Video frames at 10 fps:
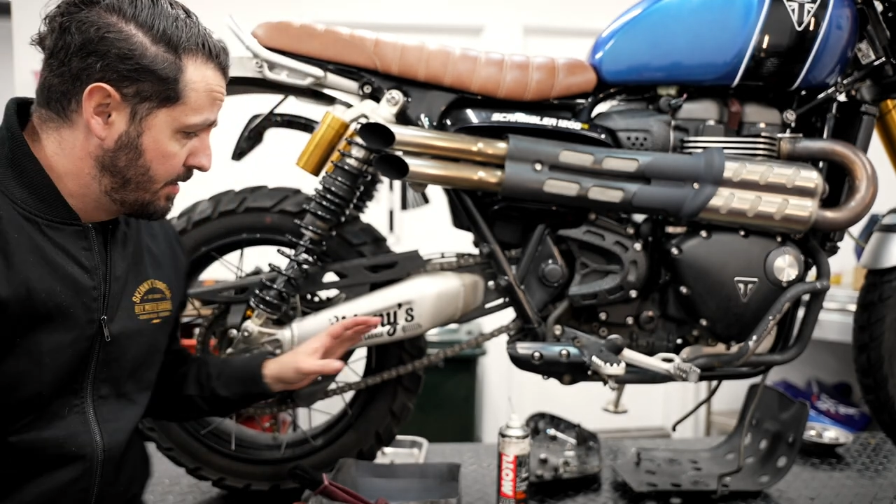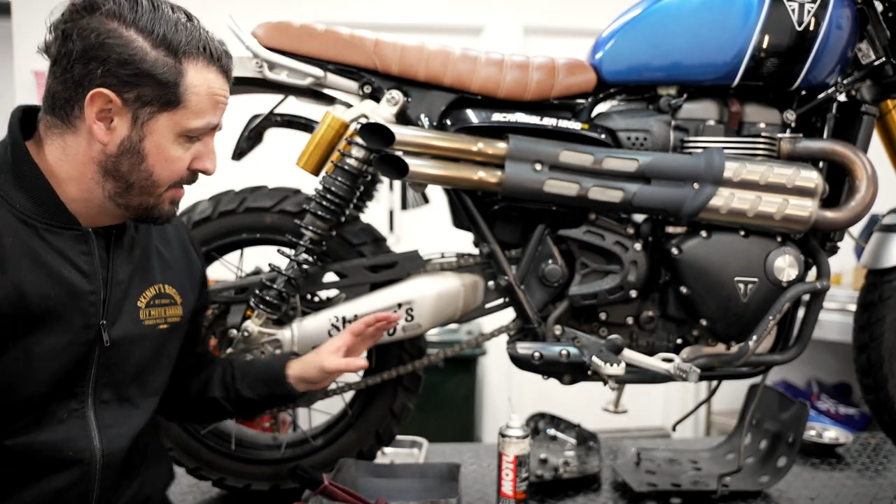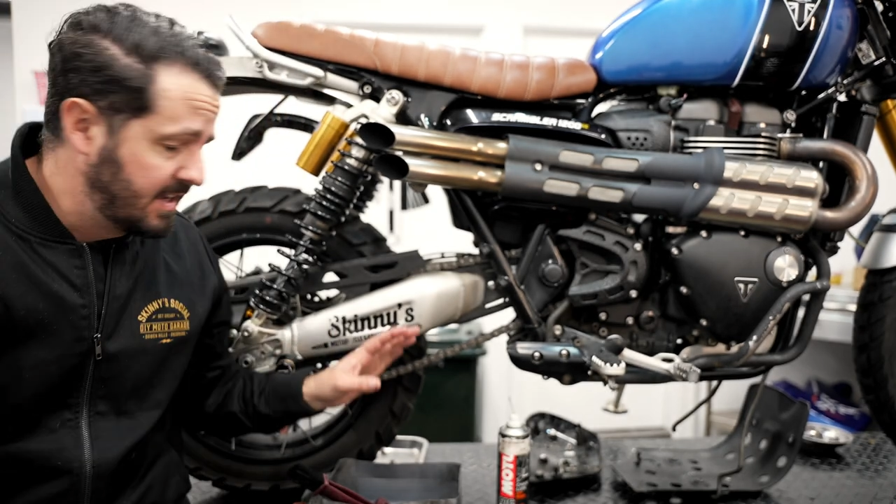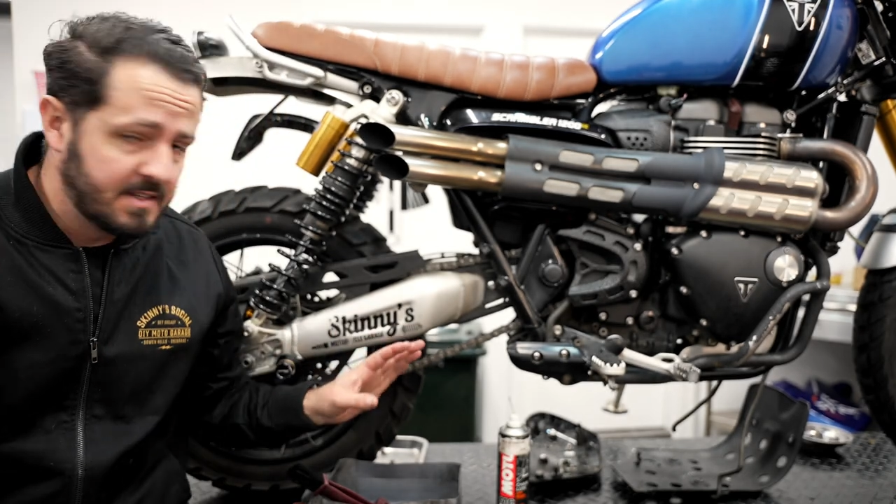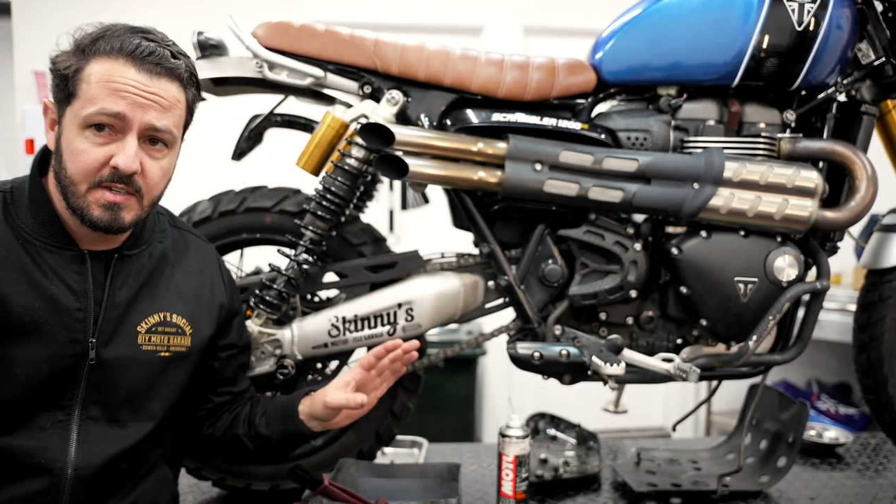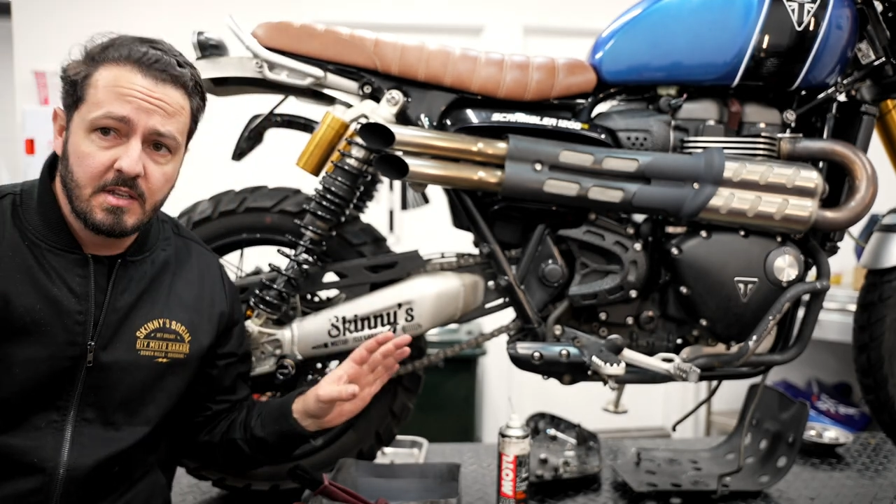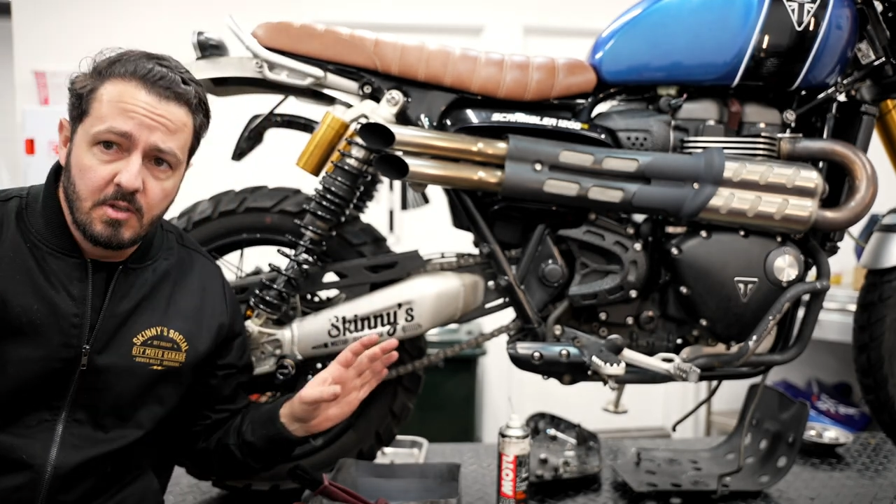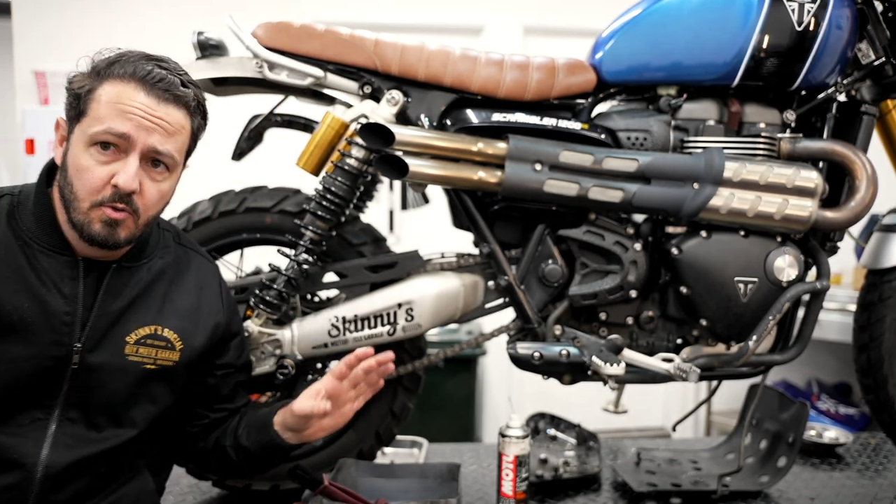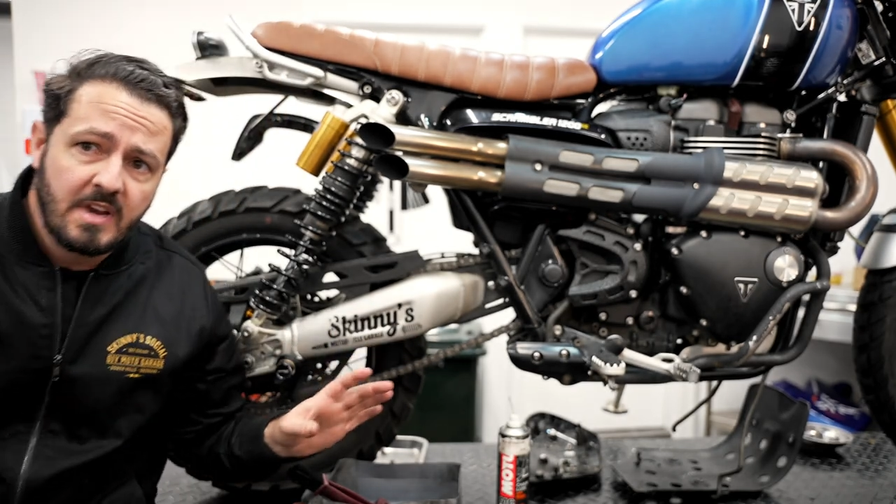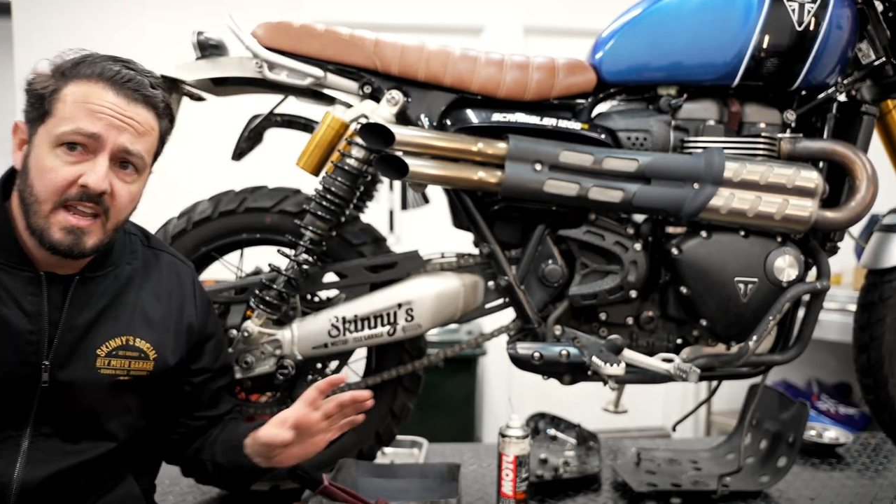things that
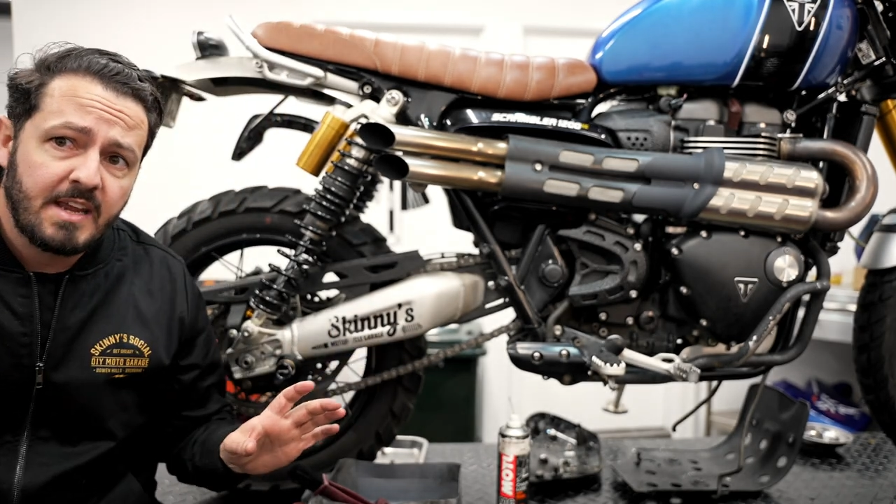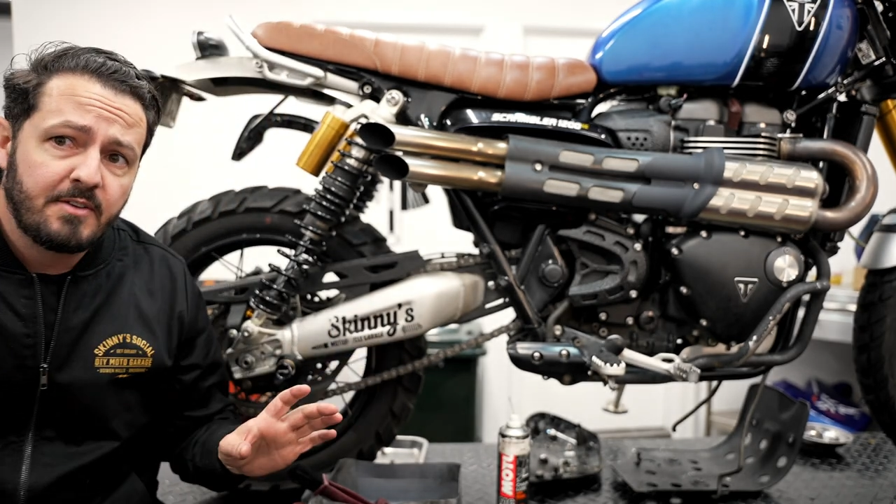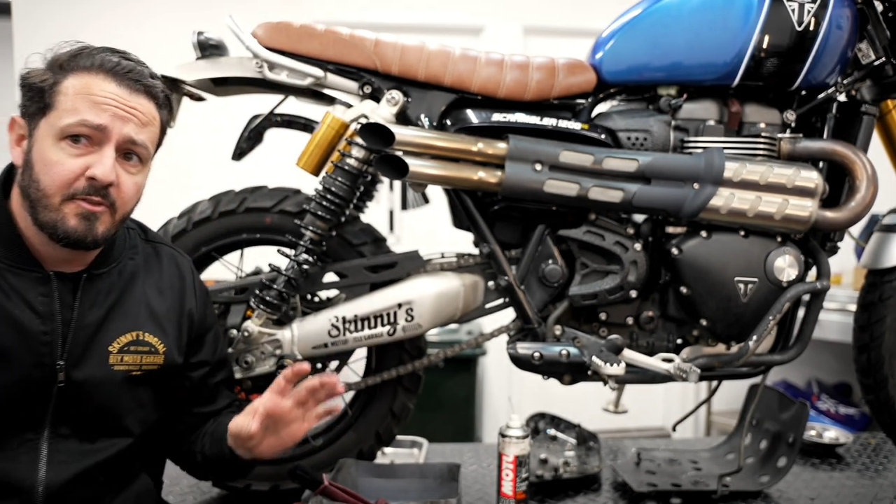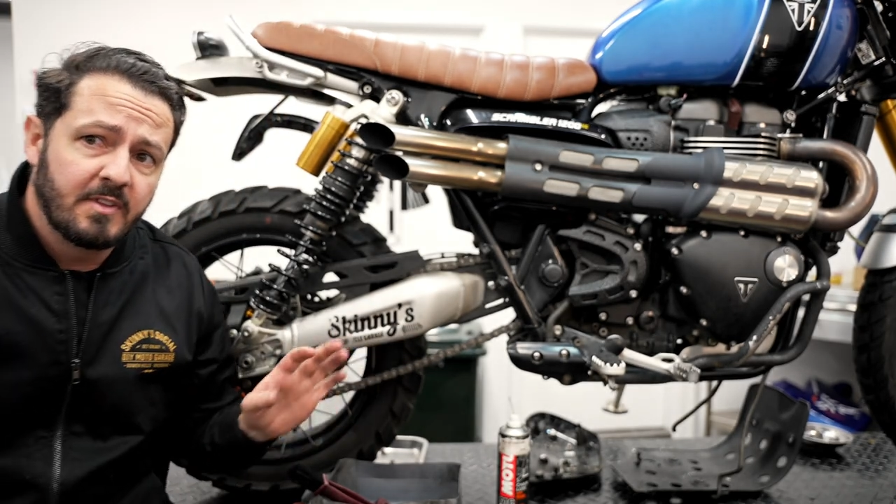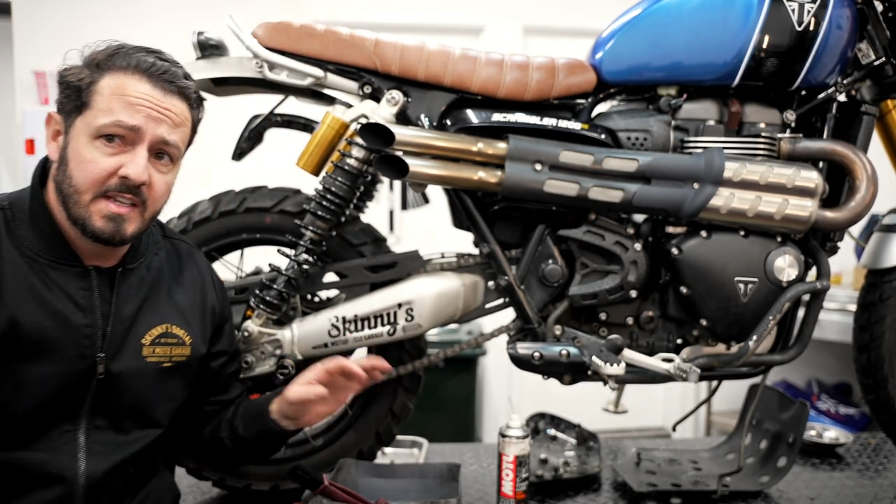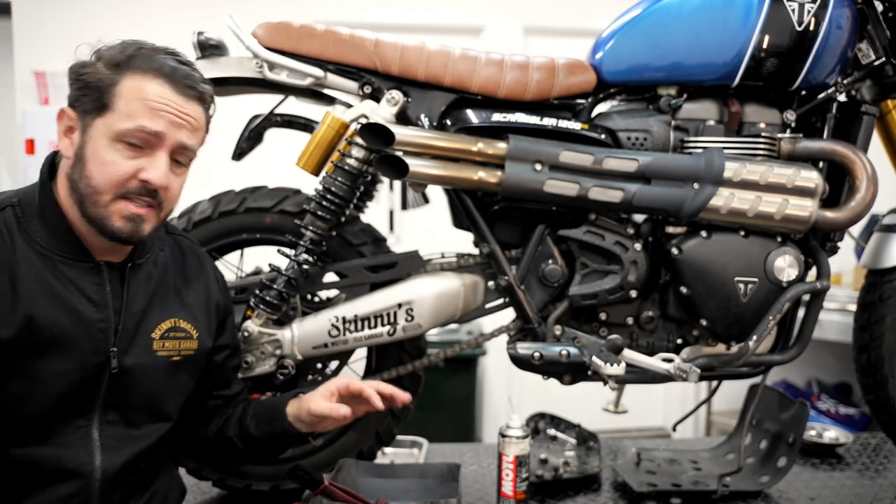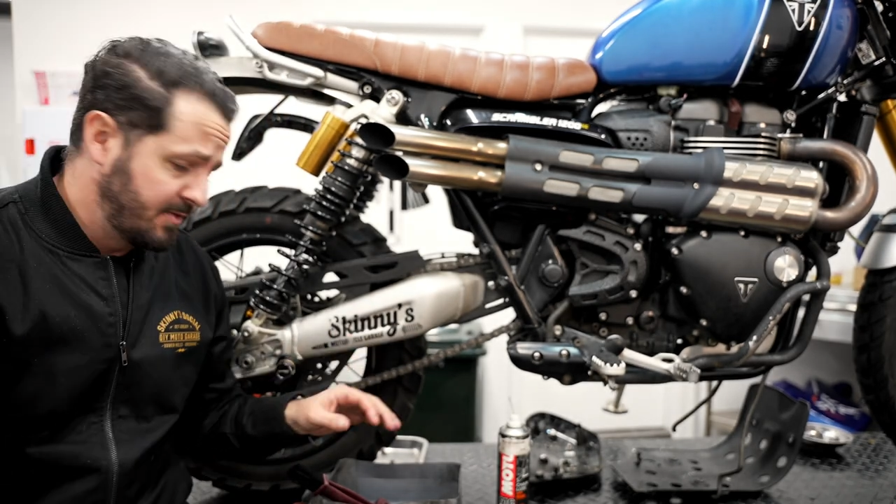you'll need for this